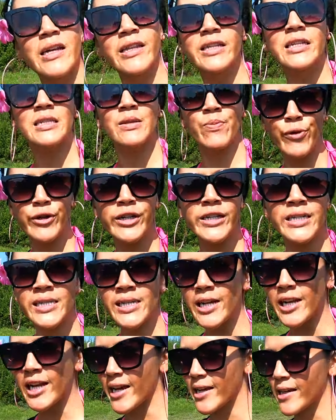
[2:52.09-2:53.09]
it is pretty
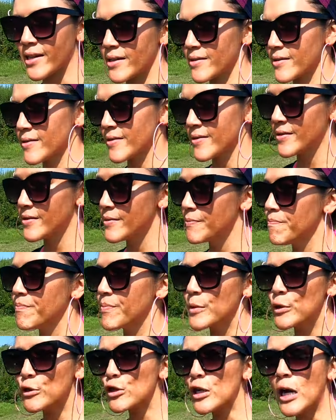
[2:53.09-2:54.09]
scenic.
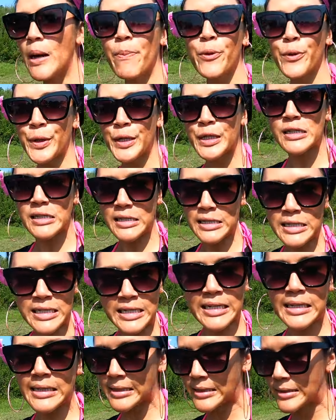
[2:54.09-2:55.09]
There's a couple things to
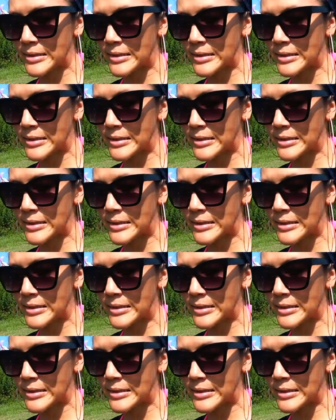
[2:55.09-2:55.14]
see.